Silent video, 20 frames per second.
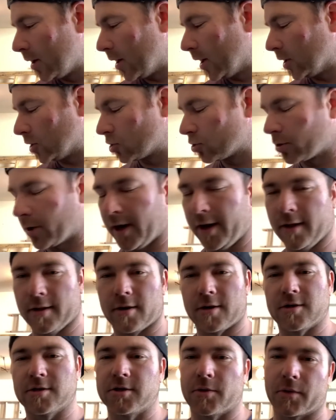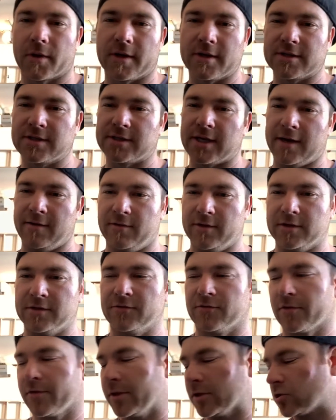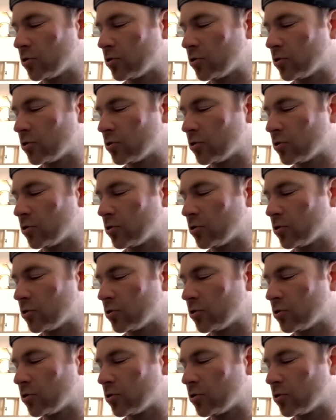a trailer. So we're gonna save this for the